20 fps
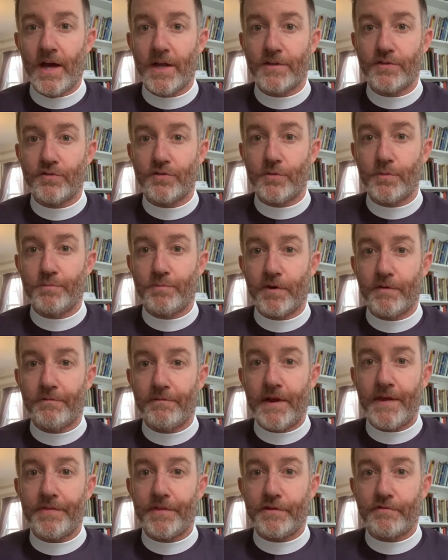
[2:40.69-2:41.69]
to
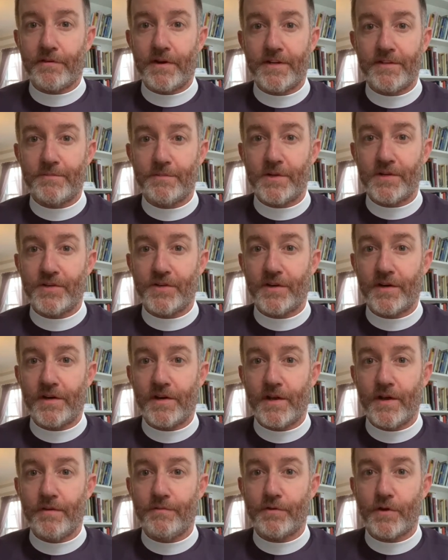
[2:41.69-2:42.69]
prevent the
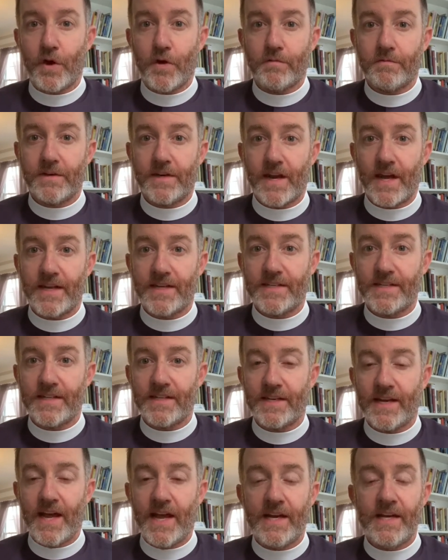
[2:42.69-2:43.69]
transmission of
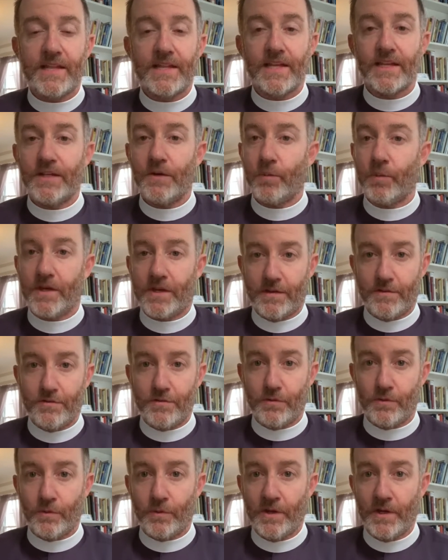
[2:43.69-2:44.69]
COVID-19, anything that we can
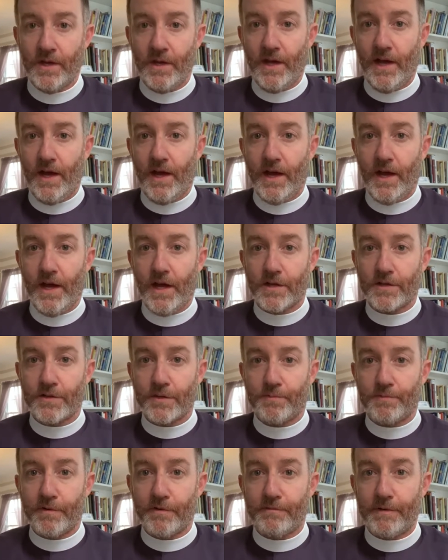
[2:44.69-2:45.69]
do to
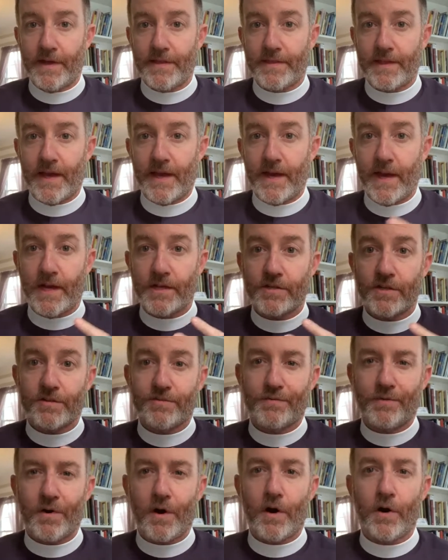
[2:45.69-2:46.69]
prevent that, not just
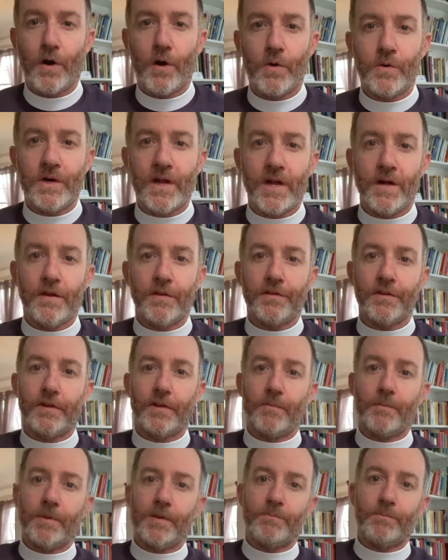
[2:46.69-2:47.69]
for our own health and
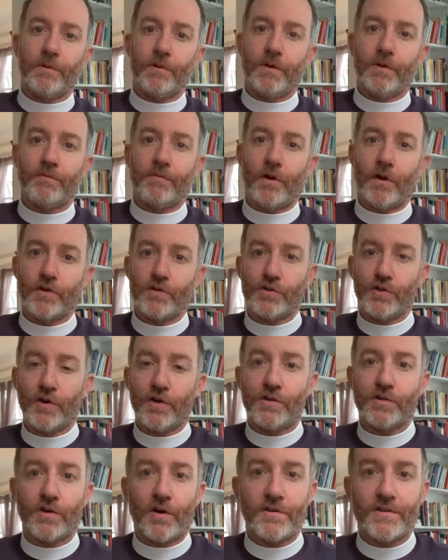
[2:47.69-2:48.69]
the people of our
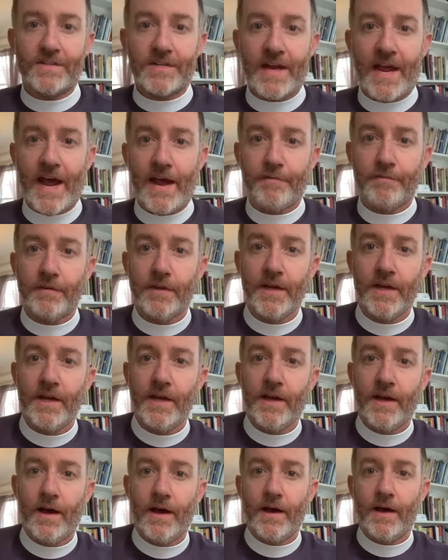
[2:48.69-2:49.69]
church, our staff,
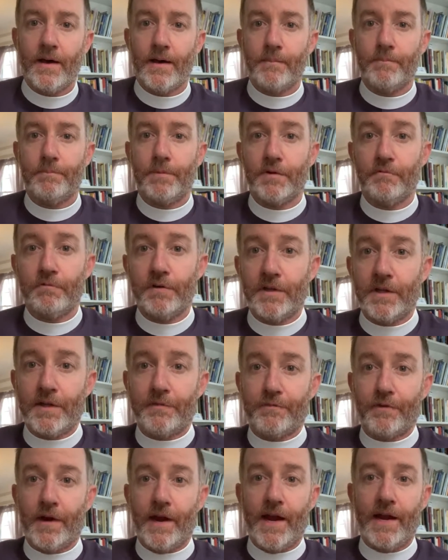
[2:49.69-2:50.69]
but really
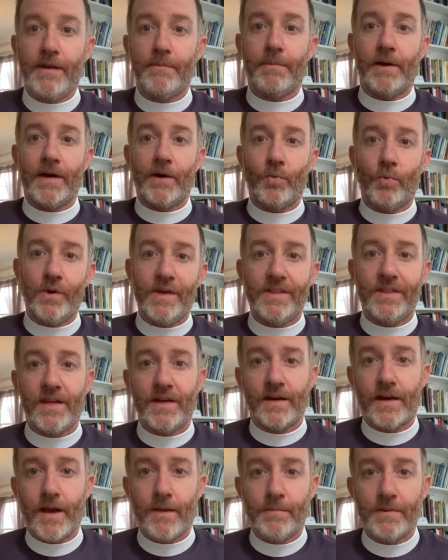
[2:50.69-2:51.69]
for anybody we
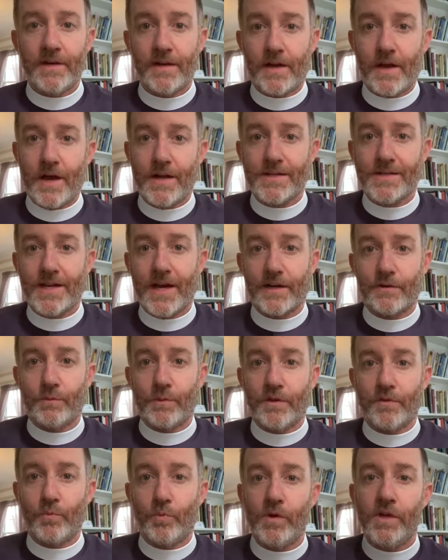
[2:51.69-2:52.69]
then come into contact
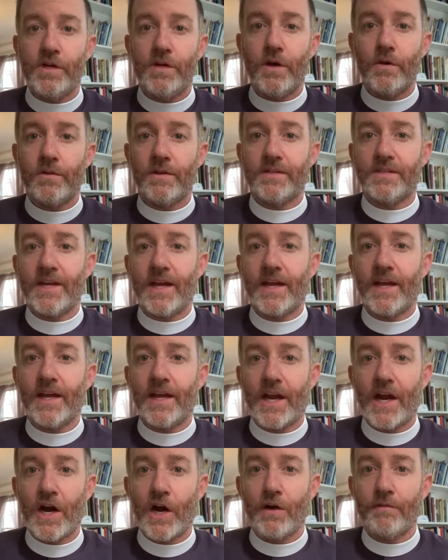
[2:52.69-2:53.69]
with. We know that taking
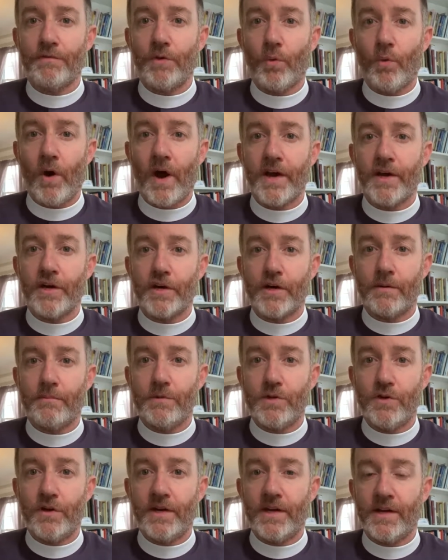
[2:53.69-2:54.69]
care of the wider
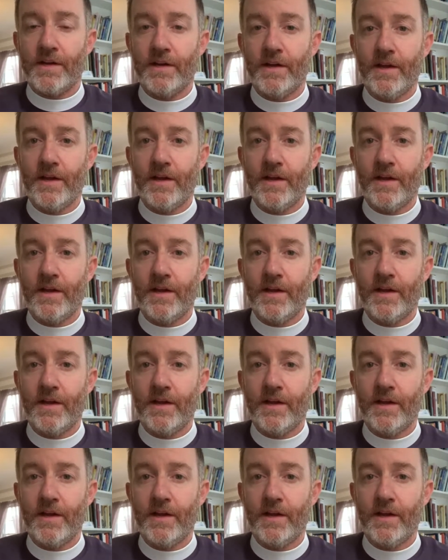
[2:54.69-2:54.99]
community